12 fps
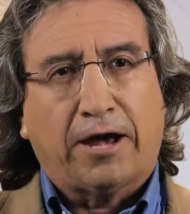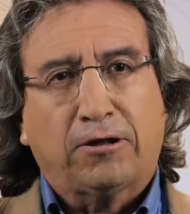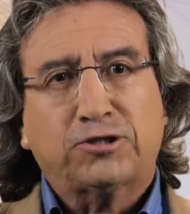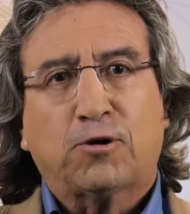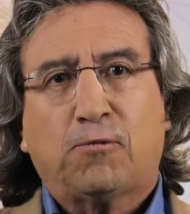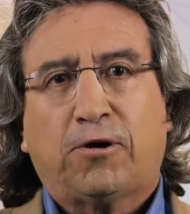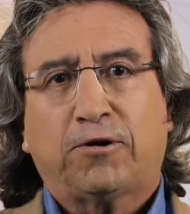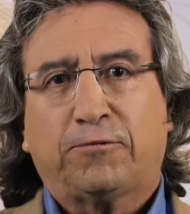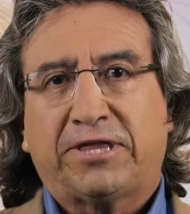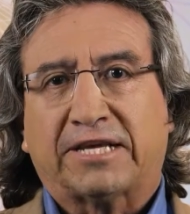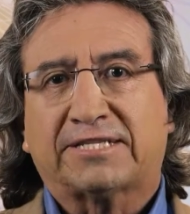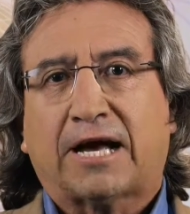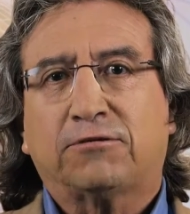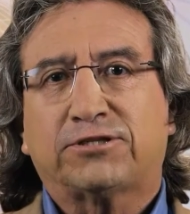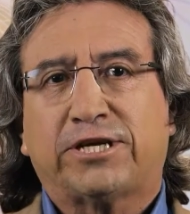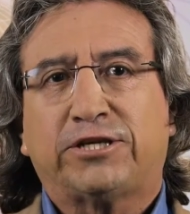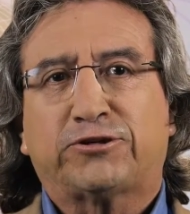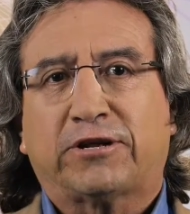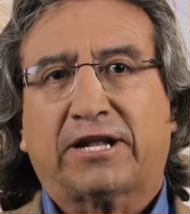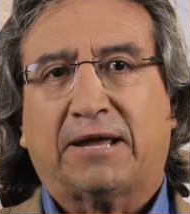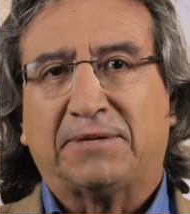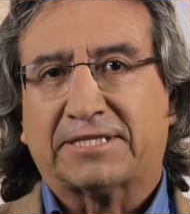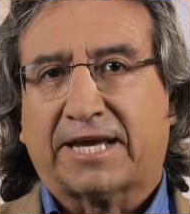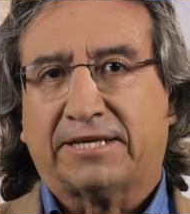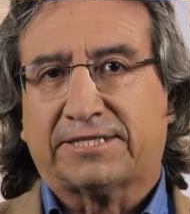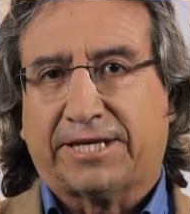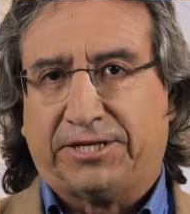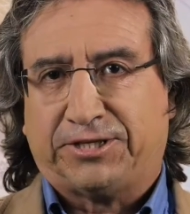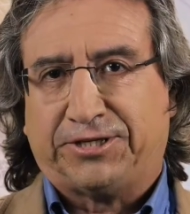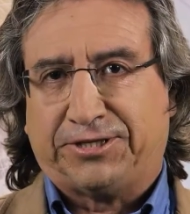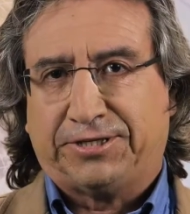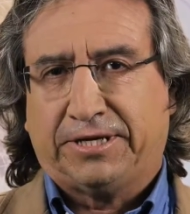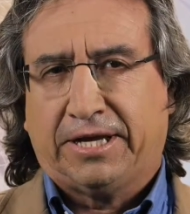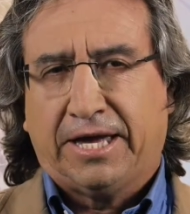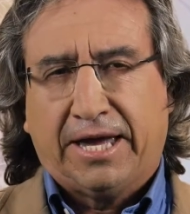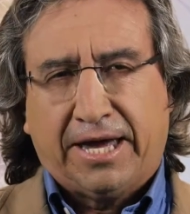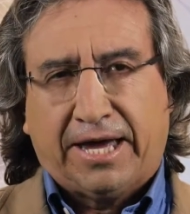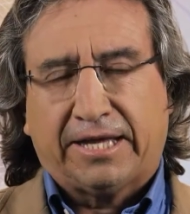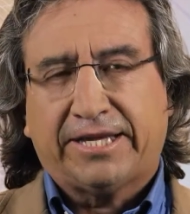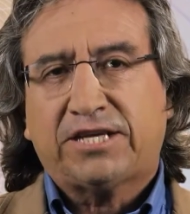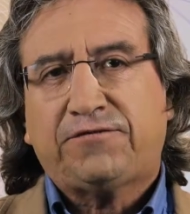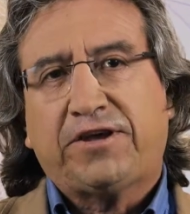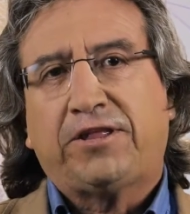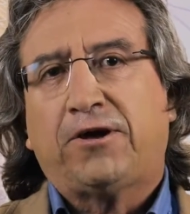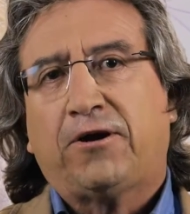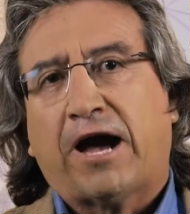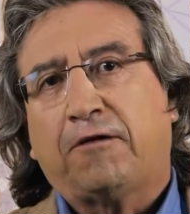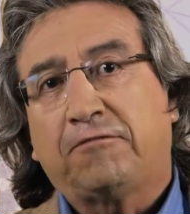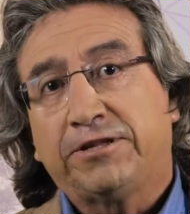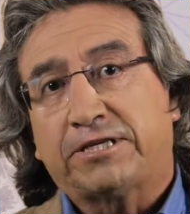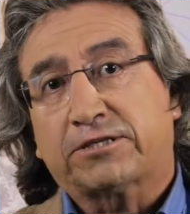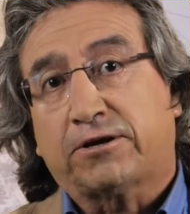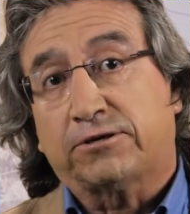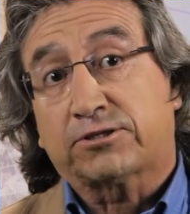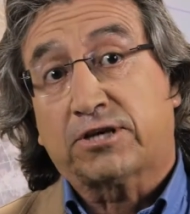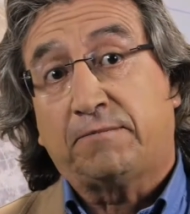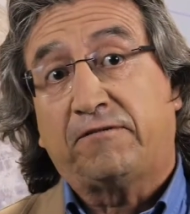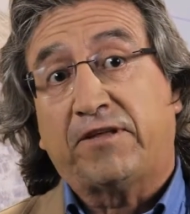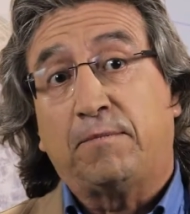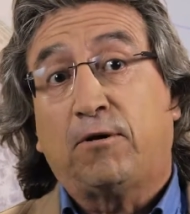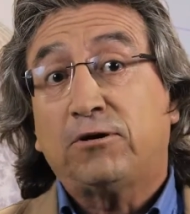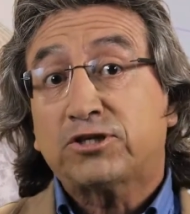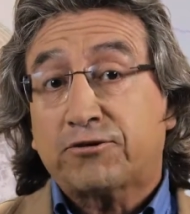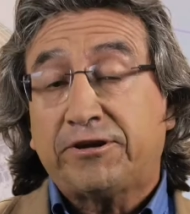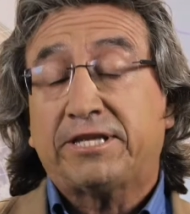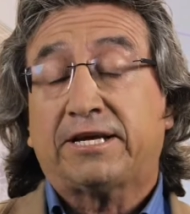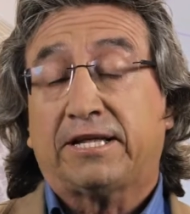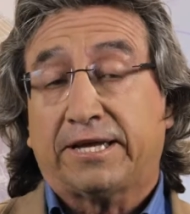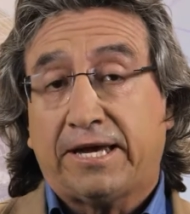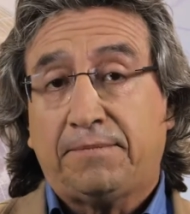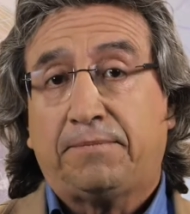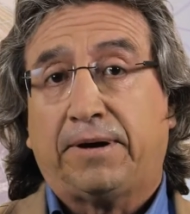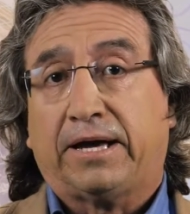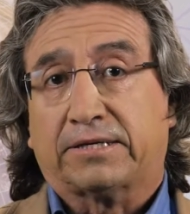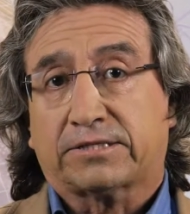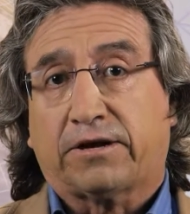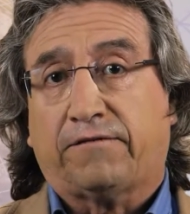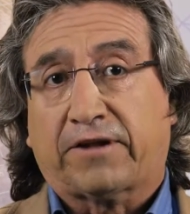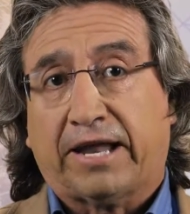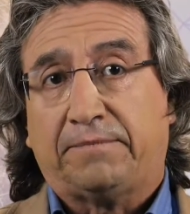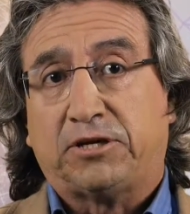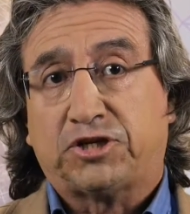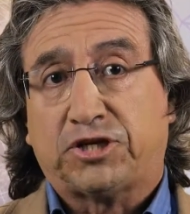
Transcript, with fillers: I also work with the South Central Climate Science Center. In this video, I will discuss some of the most critical impacts of climate